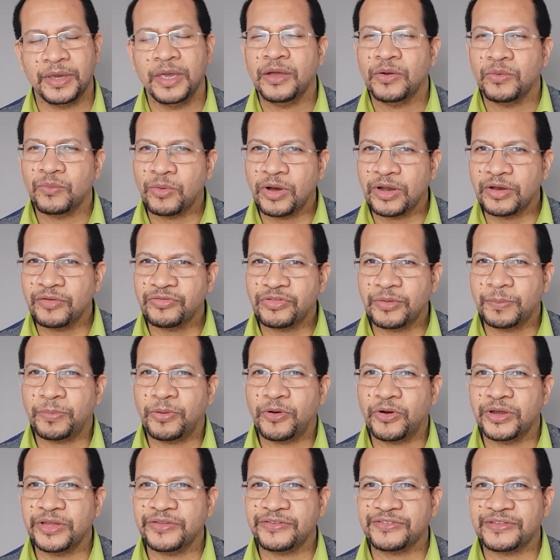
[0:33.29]
One of the
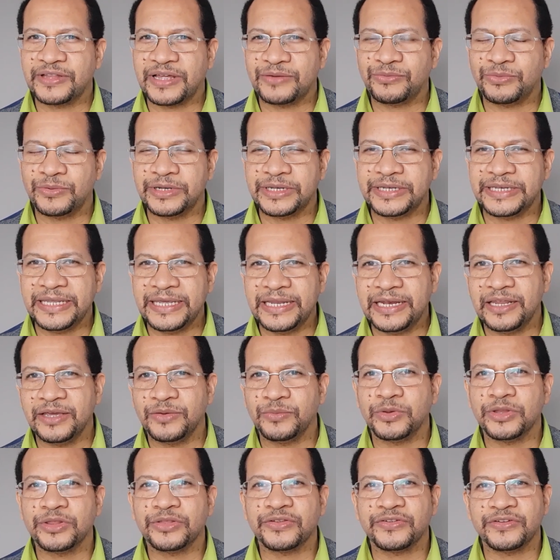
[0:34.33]
points that we're dealing
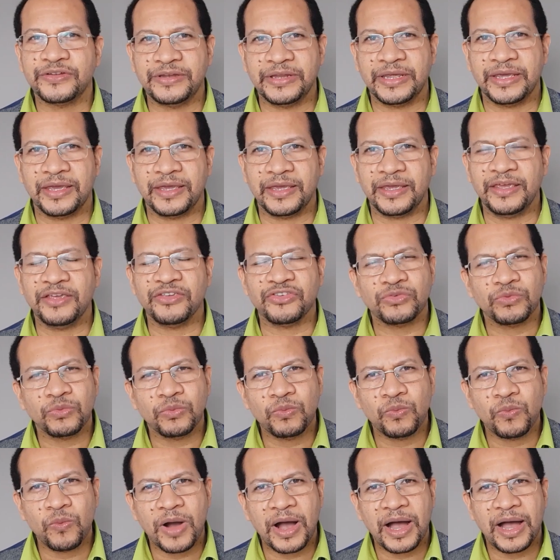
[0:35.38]
with today is
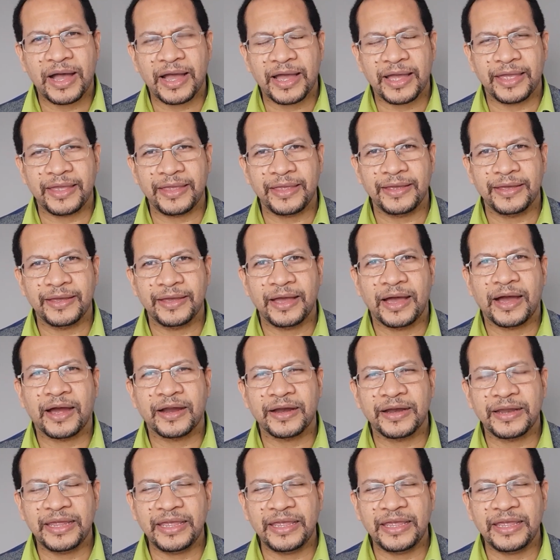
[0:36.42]
why are